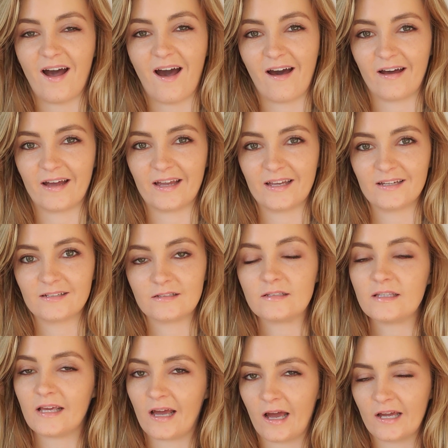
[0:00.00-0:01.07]
Hi,
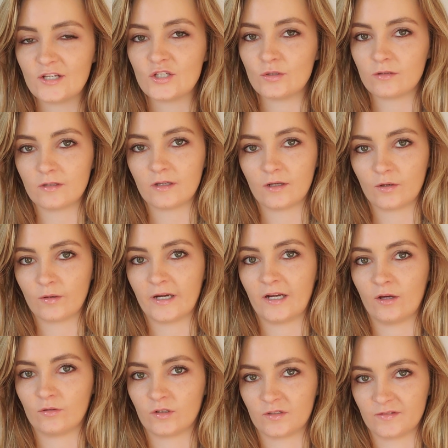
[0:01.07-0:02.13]
yeah, I do think a
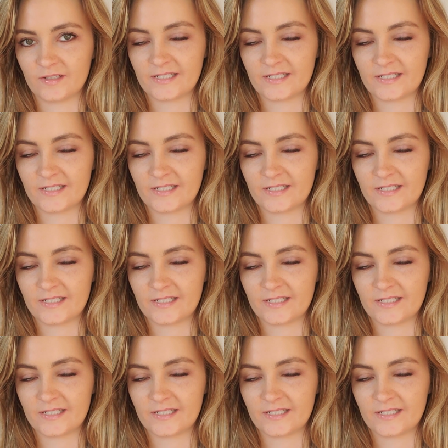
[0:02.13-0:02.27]
cranial nerve